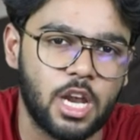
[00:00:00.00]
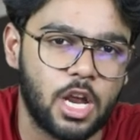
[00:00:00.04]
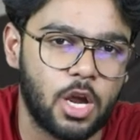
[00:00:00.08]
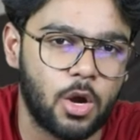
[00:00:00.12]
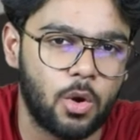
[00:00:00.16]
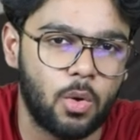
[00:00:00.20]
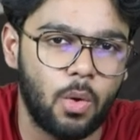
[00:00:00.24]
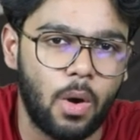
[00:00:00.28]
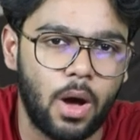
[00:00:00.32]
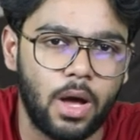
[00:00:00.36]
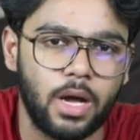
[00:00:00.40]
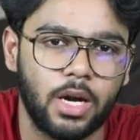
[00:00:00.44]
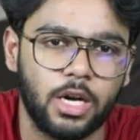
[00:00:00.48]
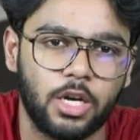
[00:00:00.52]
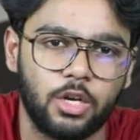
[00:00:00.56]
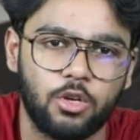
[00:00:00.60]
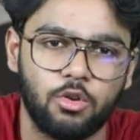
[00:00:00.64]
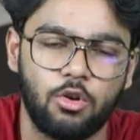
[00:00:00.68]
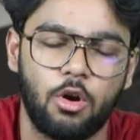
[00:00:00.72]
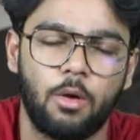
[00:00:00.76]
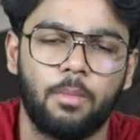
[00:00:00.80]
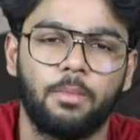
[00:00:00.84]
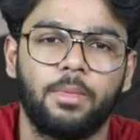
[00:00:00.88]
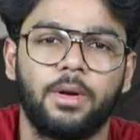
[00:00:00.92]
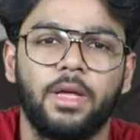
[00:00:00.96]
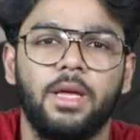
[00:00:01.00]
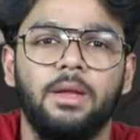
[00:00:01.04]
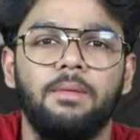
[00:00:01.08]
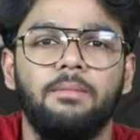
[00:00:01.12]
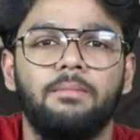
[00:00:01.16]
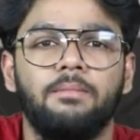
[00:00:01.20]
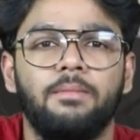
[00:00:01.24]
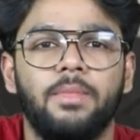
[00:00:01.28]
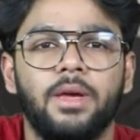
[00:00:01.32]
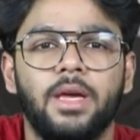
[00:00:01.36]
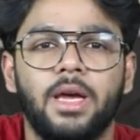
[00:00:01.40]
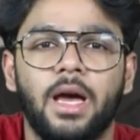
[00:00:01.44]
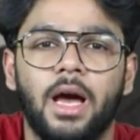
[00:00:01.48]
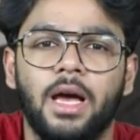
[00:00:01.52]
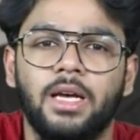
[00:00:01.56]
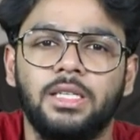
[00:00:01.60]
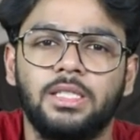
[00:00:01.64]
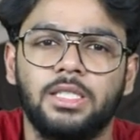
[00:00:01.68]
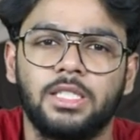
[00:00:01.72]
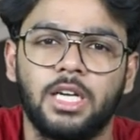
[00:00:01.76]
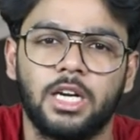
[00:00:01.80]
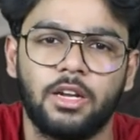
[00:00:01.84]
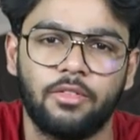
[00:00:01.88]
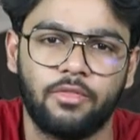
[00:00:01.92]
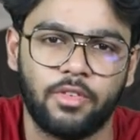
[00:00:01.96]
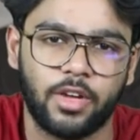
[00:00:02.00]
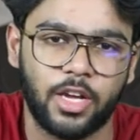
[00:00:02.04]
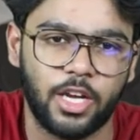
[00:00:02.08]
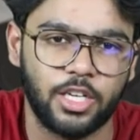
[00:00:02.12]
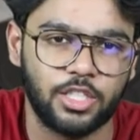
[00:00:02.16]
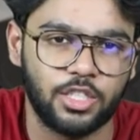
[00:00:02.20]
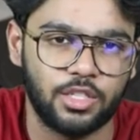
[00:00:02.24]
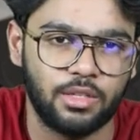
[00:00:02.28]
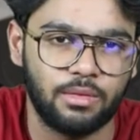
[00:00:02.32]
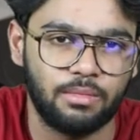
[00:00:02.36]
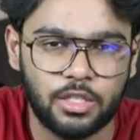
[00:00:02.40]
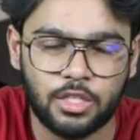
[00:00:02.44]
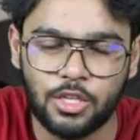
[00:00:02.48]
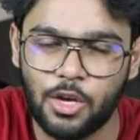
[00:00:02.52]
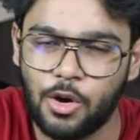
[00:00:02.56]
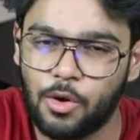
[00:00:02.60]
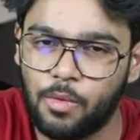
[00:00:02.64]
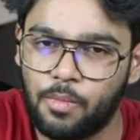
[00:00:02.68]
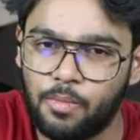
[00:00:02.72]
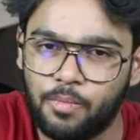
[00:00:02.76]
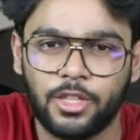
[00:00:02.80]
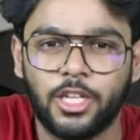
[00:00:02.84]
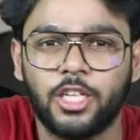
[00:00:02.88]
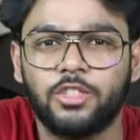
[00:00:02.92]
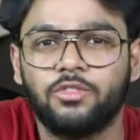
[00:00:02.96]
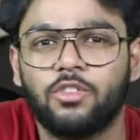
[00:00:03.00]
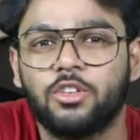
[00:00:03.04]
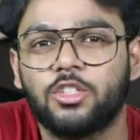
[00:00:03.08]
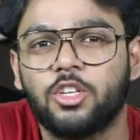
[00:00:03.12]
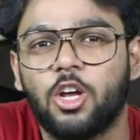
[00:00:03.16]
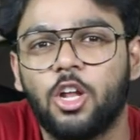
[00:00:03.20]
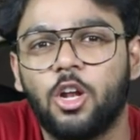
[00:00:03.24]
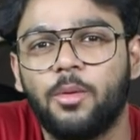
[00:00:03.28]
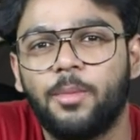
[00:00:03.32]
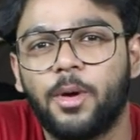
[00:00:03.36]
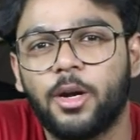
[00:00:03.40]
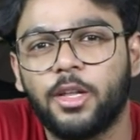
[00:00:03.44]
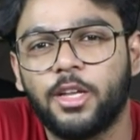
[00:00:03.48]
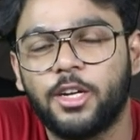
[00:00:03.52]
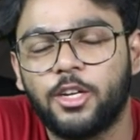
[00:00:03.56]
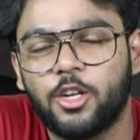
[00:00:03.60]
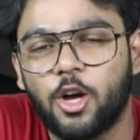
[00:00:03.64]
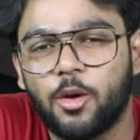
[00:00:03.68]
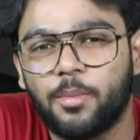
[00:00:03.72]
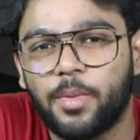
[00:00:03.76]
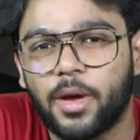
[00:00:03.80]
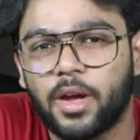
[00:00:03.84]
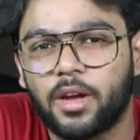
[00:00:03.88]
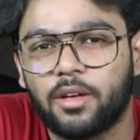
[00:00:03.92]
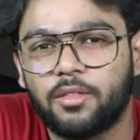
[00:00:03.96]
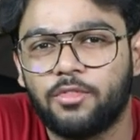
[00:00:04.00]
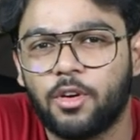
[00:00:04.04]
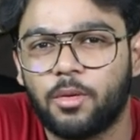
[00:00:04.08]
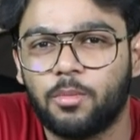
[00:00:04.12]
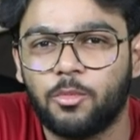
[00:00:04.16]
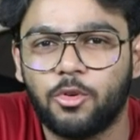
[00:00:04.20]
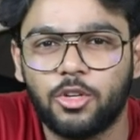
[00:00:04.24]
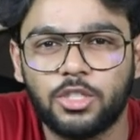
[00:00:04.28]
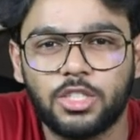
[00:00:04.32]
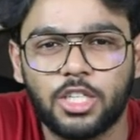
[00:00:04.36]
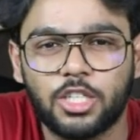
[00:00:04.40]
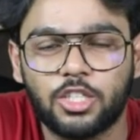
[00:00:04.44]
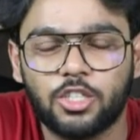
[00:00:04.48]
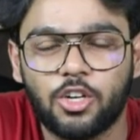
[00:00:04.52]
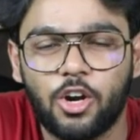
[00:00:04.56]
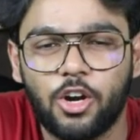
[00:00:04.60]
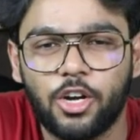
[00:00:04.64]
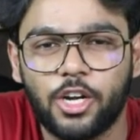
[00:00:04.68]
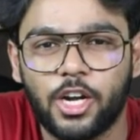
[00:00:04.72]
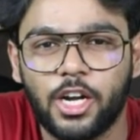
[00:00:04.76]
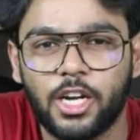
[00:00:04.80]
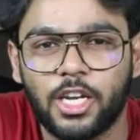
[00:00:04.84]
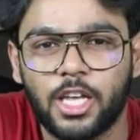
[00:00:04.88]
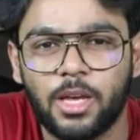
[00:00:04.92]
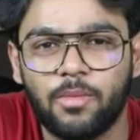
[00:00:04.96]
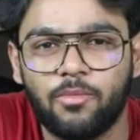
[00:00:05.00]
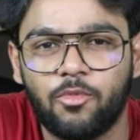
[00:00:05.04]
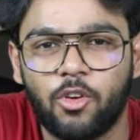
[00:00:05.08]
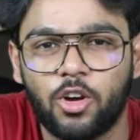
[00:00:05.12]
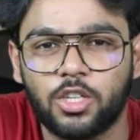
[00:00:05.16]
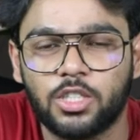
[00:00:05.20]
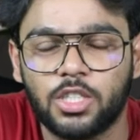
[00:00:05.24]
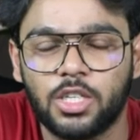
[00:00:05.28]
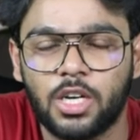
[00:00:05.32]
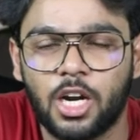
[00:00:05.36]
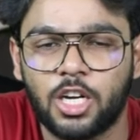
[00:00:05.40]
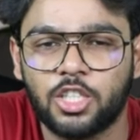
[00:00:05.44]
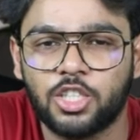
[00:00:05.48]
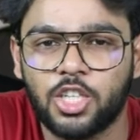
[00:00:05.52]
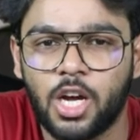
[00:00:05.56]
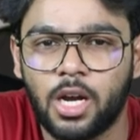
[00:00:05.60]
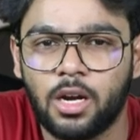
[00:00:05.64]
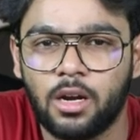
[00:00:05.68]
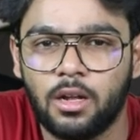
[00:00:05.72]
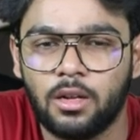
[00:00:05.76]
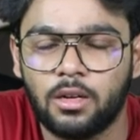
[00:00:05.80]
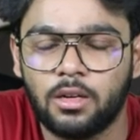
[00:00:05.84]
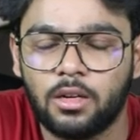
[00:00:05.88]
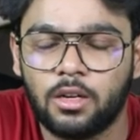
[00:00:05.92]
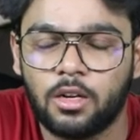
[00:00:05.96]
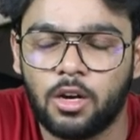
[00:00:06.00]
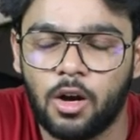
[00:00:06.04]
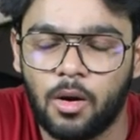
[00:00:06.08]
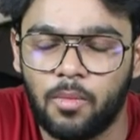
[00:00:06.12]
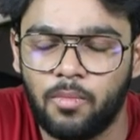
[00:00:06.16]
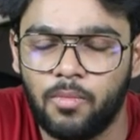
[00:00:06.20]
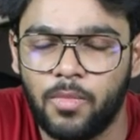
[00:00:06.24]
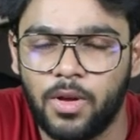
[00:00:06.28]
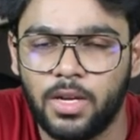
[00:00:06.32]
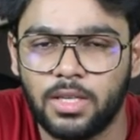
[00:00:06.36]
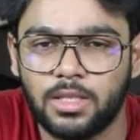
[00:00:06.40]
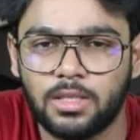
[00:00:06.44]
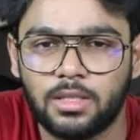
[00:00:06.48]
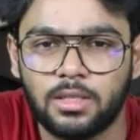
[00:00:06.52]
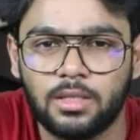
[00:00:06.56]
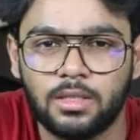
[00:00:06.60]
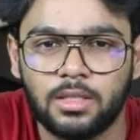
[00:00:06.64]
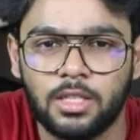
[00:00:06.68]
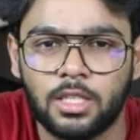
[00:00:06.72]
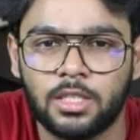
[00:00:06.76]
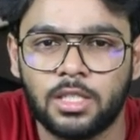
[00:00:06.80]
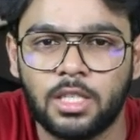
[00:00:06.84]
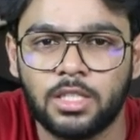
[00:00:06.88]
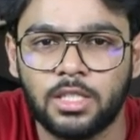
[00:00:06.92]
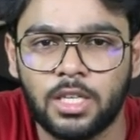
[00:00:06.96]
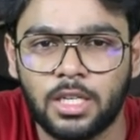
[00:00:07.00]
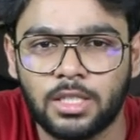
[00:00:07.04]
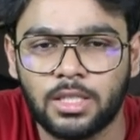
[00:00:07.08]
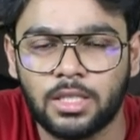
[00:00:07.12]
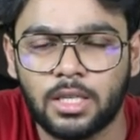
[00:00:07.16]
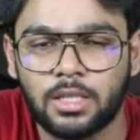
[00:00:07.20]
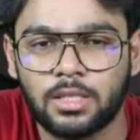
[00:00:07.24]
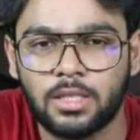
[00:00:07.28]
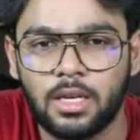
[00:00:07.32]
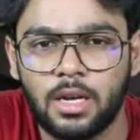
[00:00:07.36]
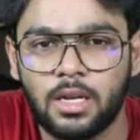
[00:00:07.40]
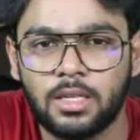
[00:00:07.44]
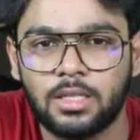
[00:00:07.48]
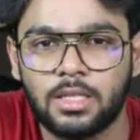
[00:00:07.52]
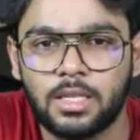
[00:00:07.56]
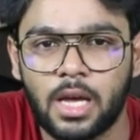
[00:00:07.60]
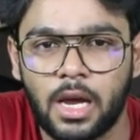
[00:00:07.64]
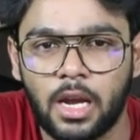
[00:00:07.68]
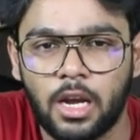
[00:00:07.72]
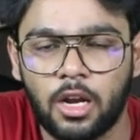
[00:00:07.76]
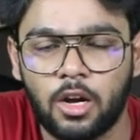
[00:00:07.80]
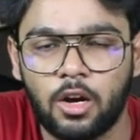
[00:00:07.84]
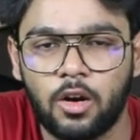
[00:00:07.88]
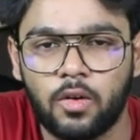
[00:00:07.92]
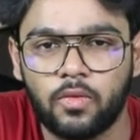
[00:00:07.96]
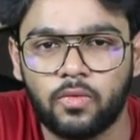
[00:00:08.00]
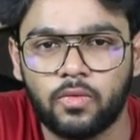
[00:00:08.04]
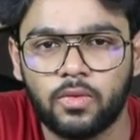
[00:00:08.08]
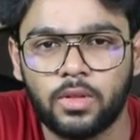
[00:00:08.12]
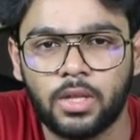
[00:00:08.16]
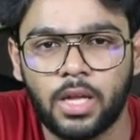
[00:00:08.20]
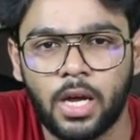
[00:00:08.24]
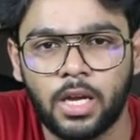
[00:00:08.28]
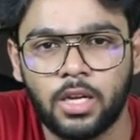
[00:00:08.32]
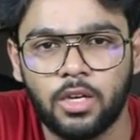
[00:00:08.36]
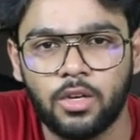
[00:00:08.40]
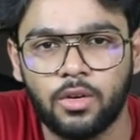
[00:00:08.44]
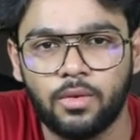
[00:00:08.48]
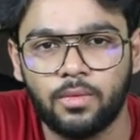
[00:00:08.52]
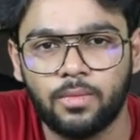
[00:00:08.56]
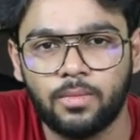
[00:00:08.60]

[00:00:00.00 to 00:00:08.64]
required to obtain BIS certification. So, this was all about the topic. For more such content, keep watching our channel Corpbiz. This is Yash Saxena signing off. Thank you.